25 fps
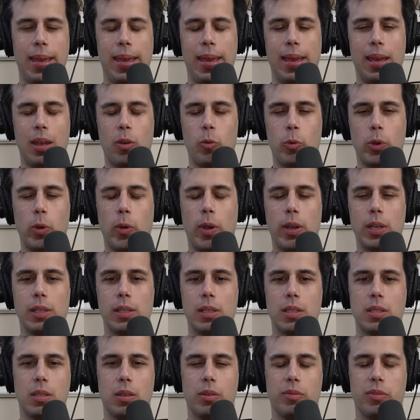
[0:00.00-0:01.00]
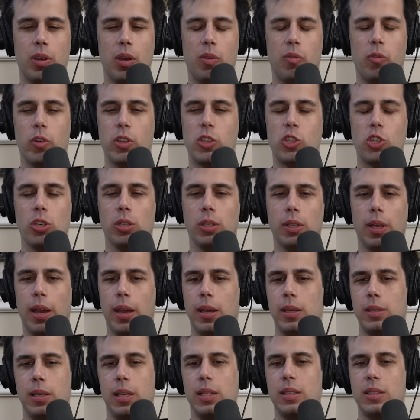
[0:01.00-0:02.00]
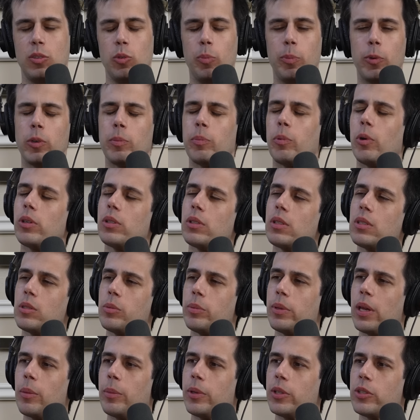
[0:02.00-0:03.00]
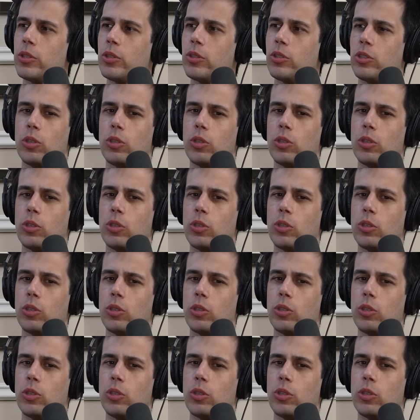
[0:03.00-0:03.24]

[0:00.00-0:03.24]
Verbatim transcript: eh, regardless of, of what you liked, it's super important to be able to,